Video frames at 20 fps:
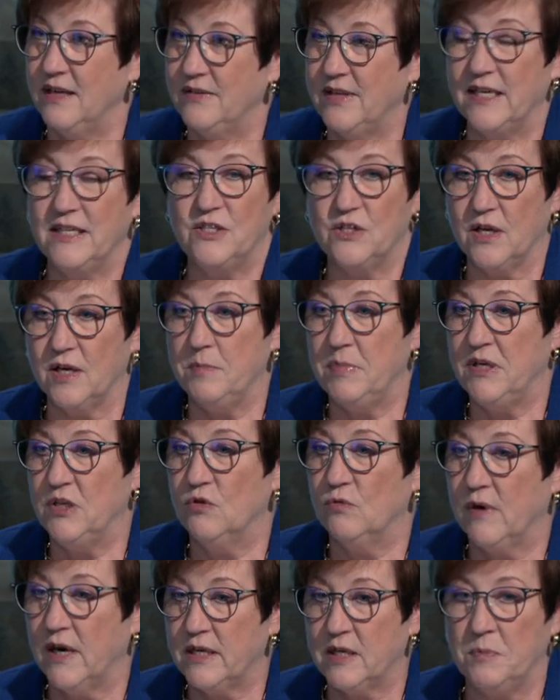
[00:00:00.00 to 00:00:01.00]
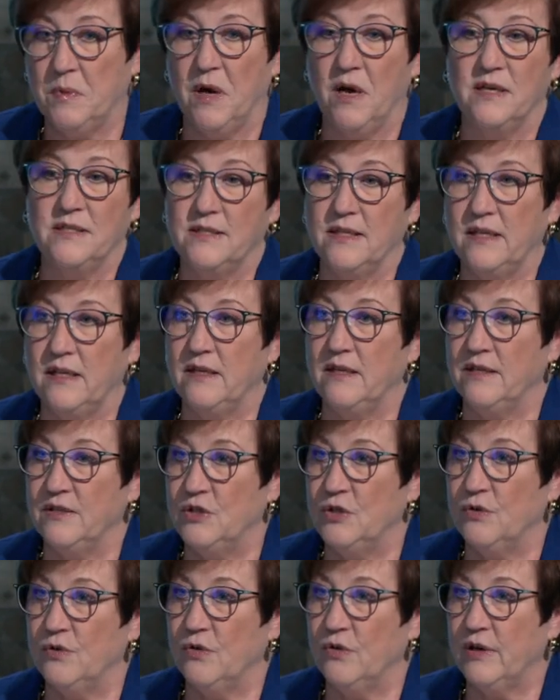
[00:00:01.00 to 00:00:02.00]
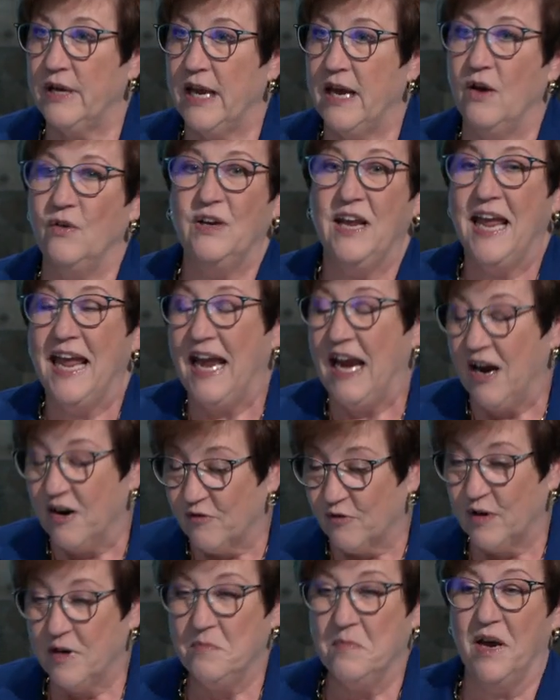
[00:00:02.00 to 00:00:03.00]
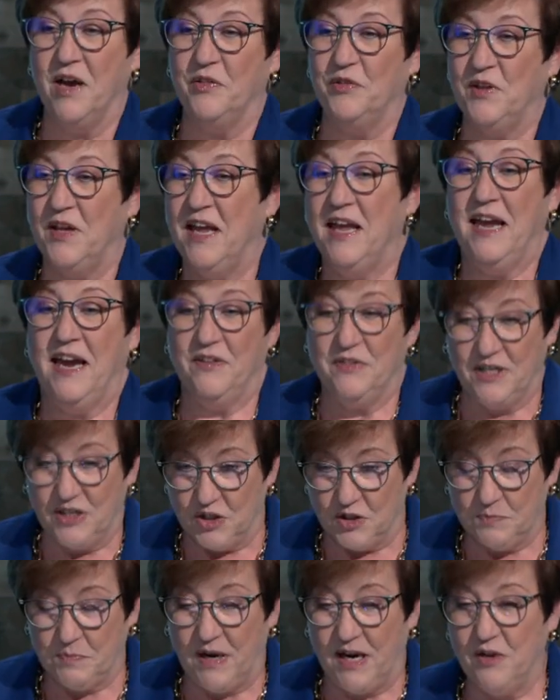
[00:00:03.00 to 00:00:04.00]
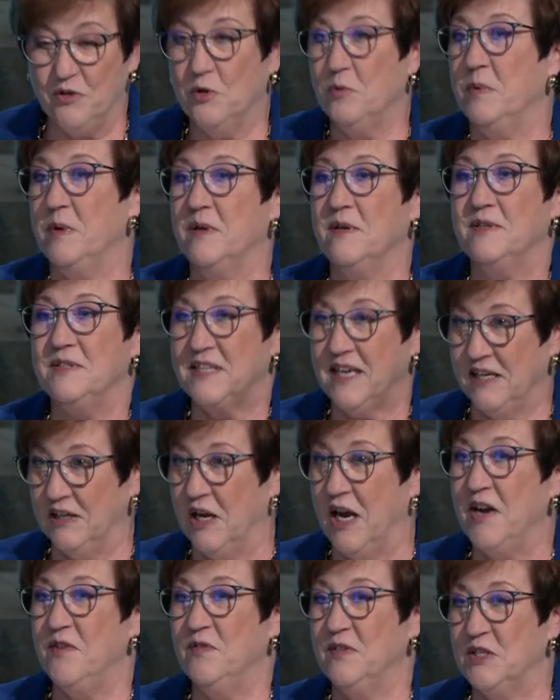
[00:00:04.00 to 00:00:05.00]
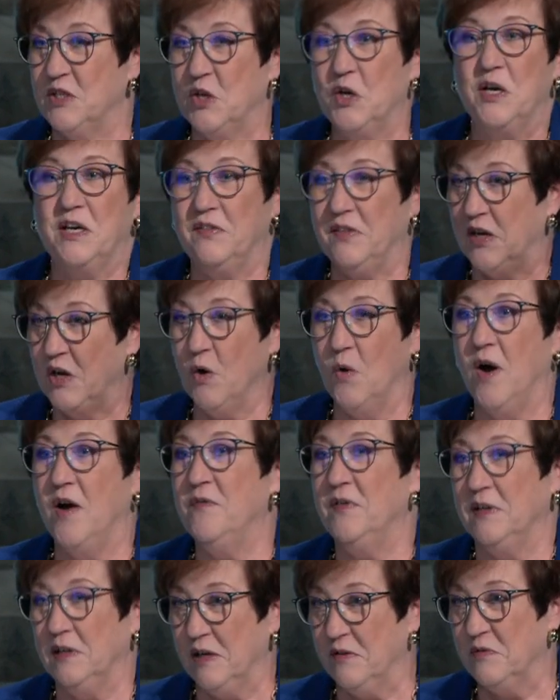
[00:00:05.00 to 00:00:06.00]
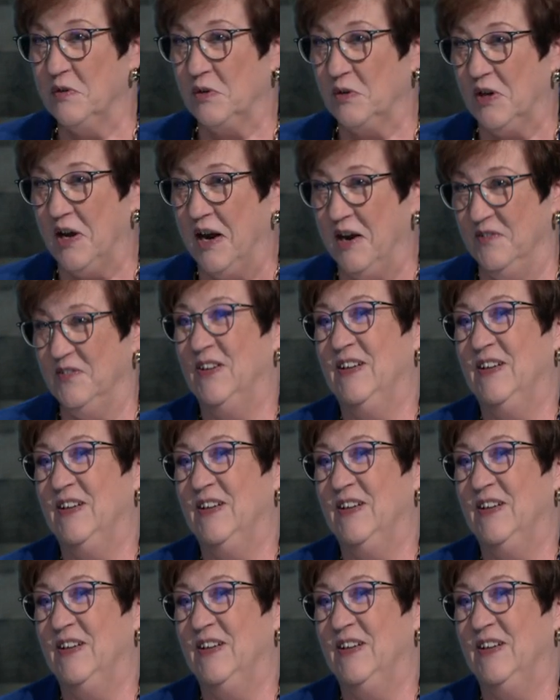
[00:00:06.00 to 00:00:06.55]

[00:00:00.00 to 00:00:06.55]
That it's going to be direct deposited into their account every month, and they just pay their bills, and life is good, and they go off and live their life.